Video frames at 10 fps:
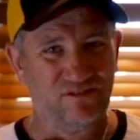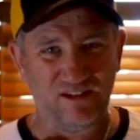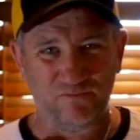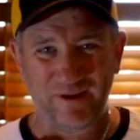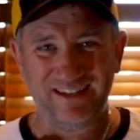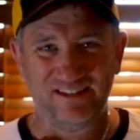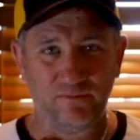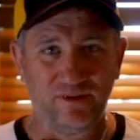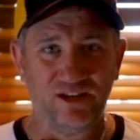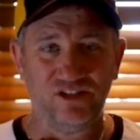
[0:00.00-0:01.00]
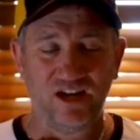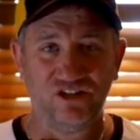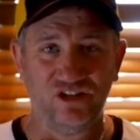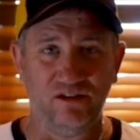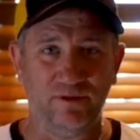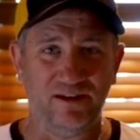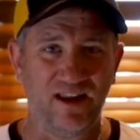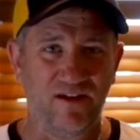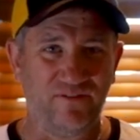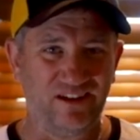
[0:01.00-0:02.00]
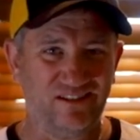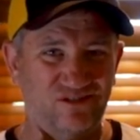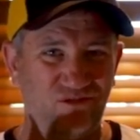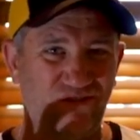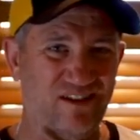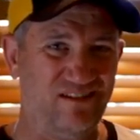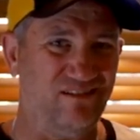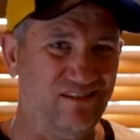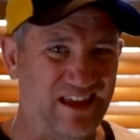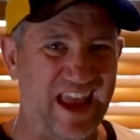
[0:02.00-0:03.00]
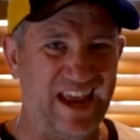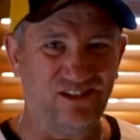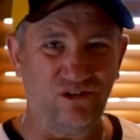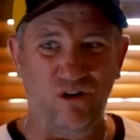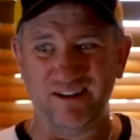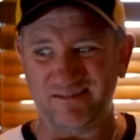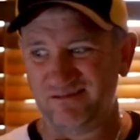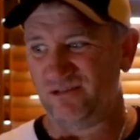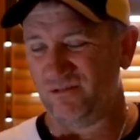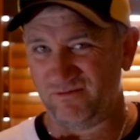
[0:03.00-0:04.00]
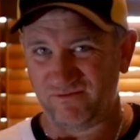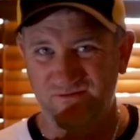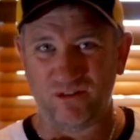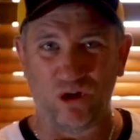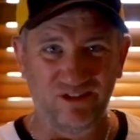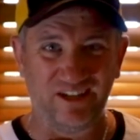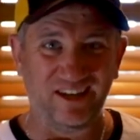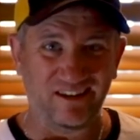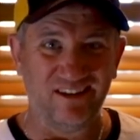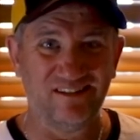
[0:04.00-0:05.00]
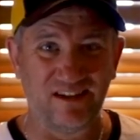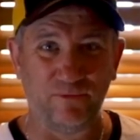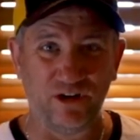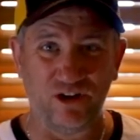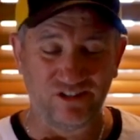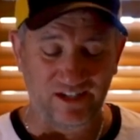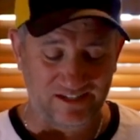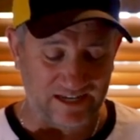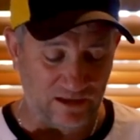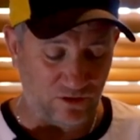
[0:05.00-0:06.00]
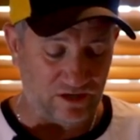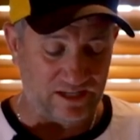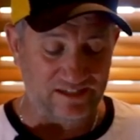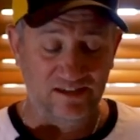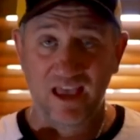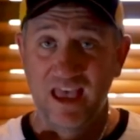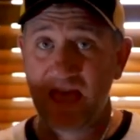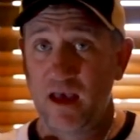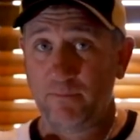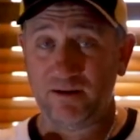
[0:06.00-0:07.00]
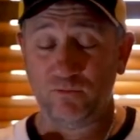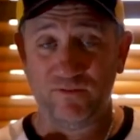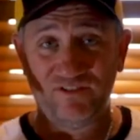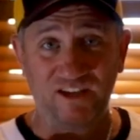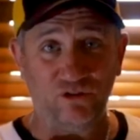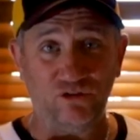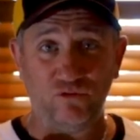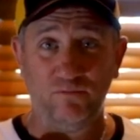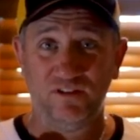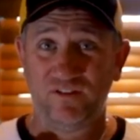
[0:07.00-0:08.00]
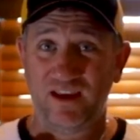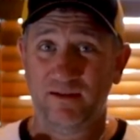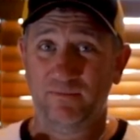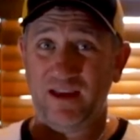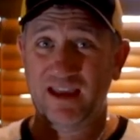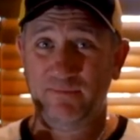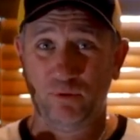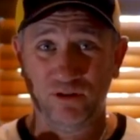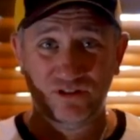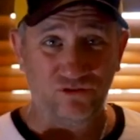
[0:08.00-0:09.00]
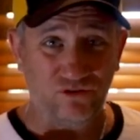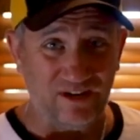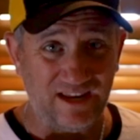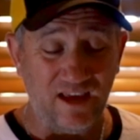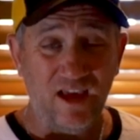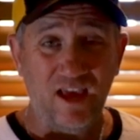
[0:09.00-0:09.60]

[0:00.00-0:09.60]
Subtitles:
There's been some conjecture, but nothing sort of airtight, sort of locked in. Someone knows exactly what it is. But we've seen all the rumors for AirPods 3.